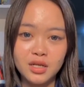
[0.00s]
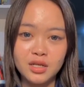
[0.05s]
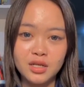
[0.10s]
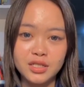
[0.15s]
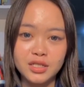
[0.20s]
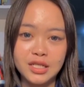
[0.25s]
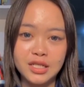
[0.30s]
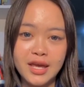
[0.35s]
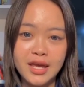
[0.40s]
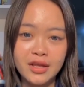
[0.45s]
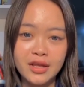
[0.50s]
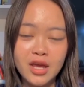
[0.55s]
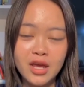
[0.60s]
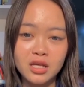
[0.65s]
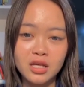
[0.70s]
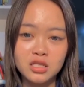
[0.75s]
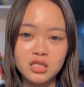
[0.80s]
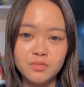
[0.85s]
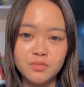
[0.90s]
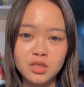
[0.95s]
the area
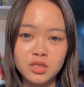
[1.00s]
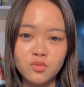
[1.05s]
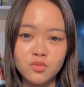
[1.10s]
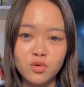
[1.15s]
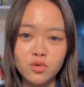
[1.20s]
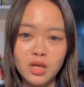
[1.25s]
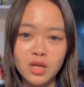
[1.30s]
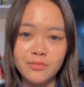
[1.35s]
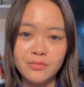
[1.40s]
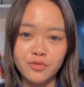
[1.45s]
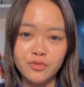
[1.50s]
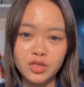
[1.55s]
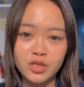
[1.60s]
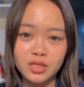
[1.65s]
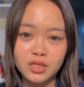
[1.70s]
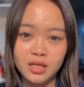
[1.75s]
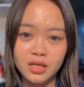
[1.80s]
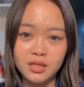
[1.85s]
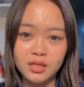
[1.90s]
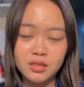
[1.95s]
is peaceful and
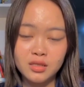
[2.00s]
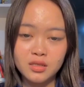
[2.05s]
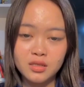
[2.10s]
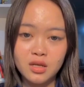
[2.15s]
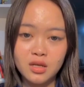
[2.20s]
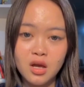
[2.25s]
pristine,